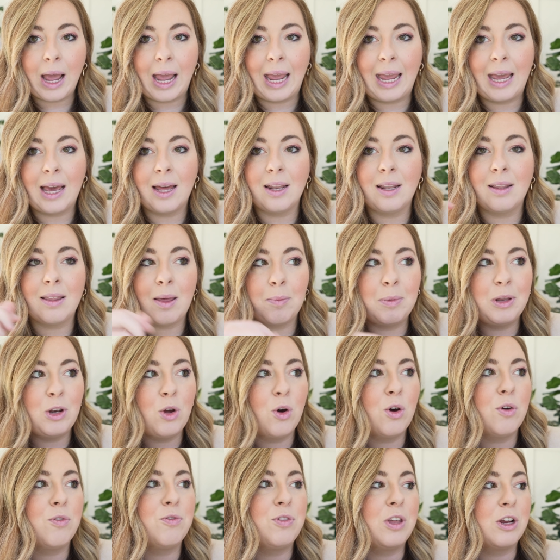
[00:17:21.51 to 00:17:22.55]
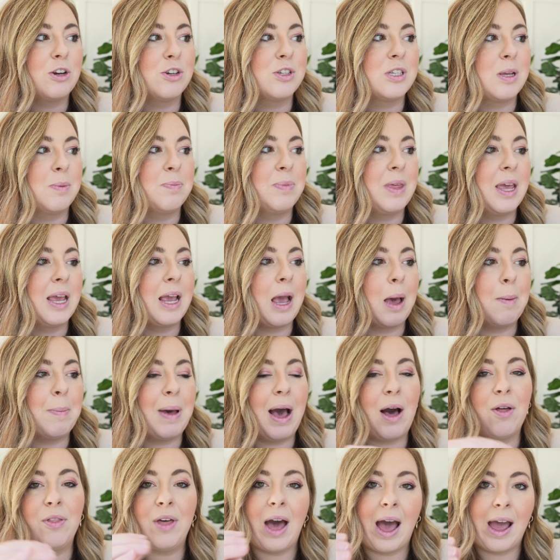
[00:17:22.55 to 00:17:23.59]
and let me know if there's something
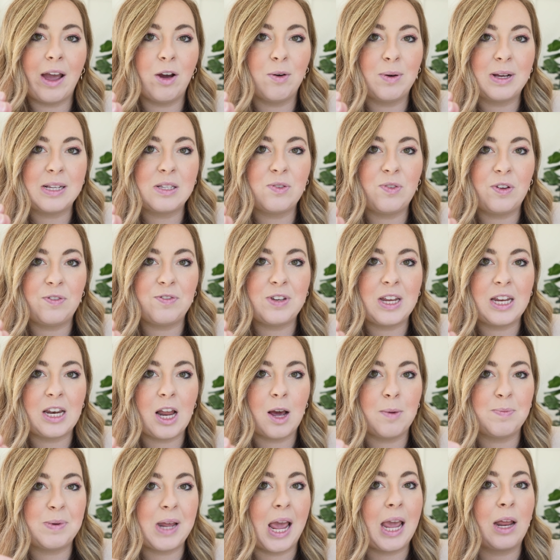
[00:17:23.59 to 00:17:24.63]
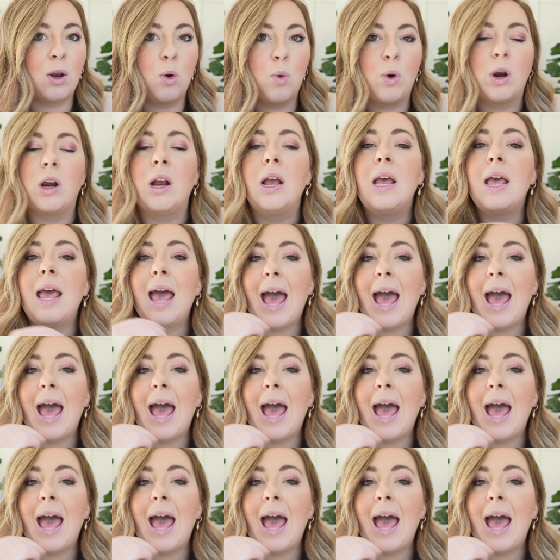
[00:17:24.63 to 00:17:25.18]
about the i O S fifteen update or